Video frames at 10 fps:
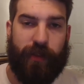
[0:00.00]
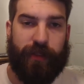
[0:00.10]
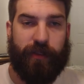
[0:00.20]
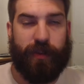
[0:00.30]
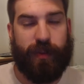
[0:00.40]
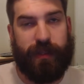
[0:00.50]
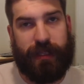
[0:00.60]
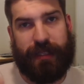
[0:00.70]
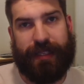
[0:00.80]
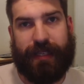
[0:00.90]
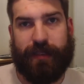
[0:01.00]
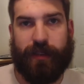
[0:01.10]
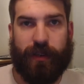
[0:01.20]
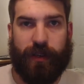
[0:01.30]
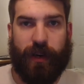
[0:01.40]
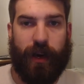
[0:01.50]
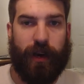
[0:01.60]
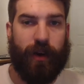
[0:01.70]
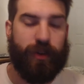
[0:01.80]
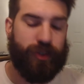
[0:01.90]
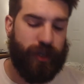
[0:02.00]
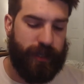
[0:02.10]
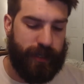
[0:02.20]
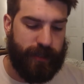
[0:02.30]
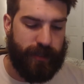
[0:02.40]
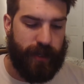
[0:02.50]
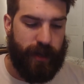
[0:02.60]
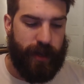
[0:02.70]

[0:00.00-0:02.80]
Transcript: The difference between the Elite and the Ultra is